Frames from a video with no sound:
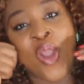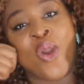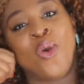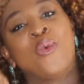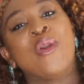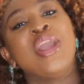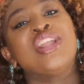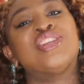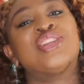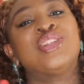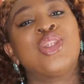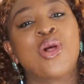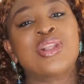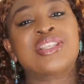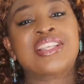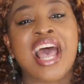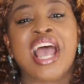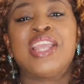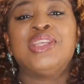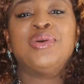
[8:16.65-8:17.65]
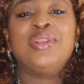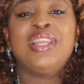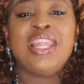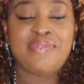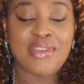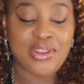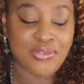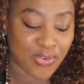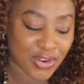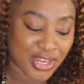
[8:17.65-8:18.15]
Which knot are you
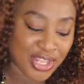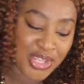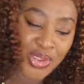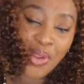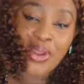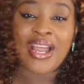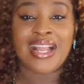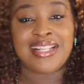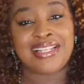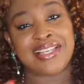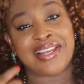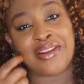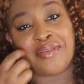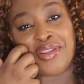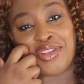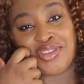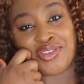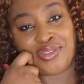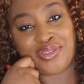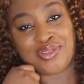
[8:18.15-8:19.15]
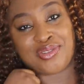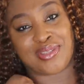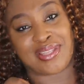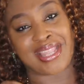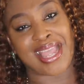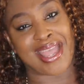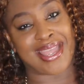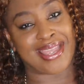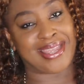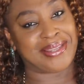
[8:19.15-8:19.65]
leaving for the younger generation to
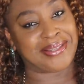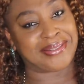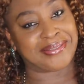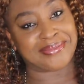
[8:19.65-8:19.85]
tie?